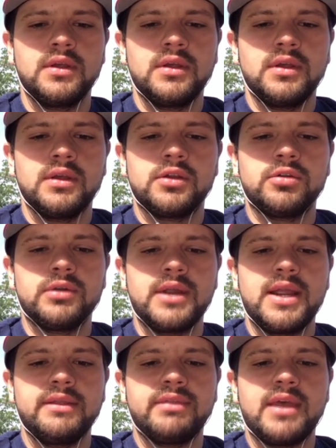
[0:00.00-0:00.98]
create
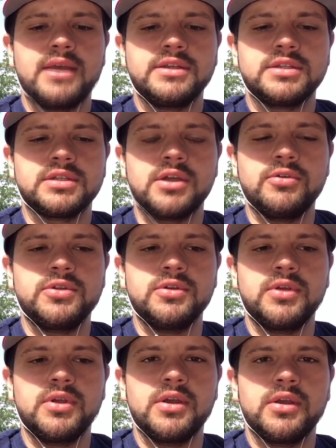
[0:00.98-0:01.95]
that just go-to
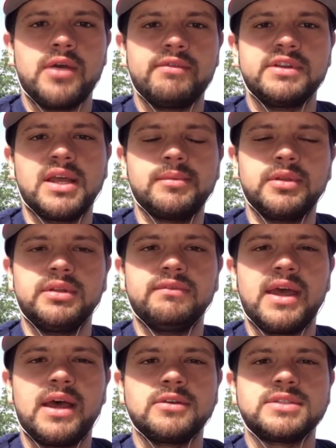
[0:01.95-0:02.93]
yo-yo. Every time you leave the
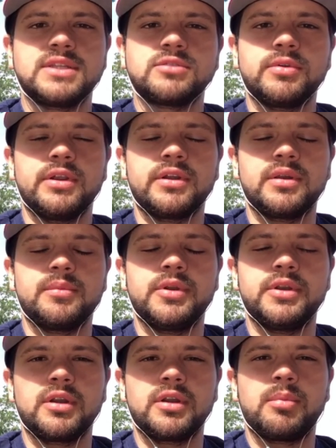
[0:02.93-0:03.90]
house, that's what you're going to put
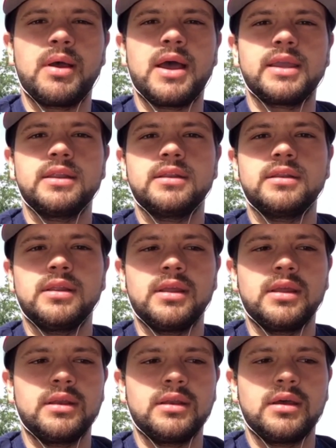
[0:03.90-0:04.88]
in your pocket.
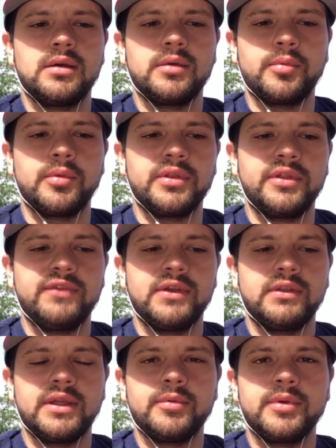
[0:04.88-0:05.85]
And we really feel
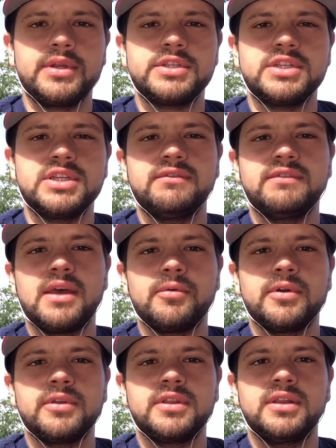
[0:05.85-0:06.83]
like we achieved that with
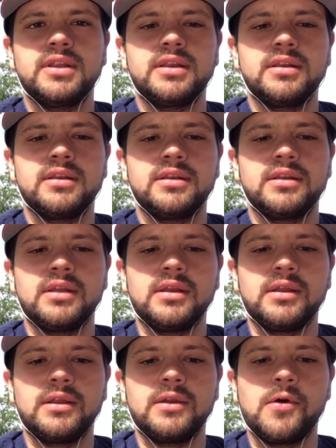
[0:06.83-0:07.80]
it, and then
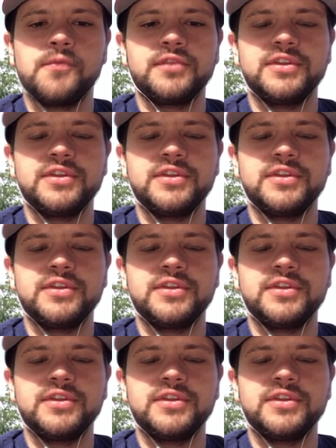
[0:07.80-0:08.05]
hopefully you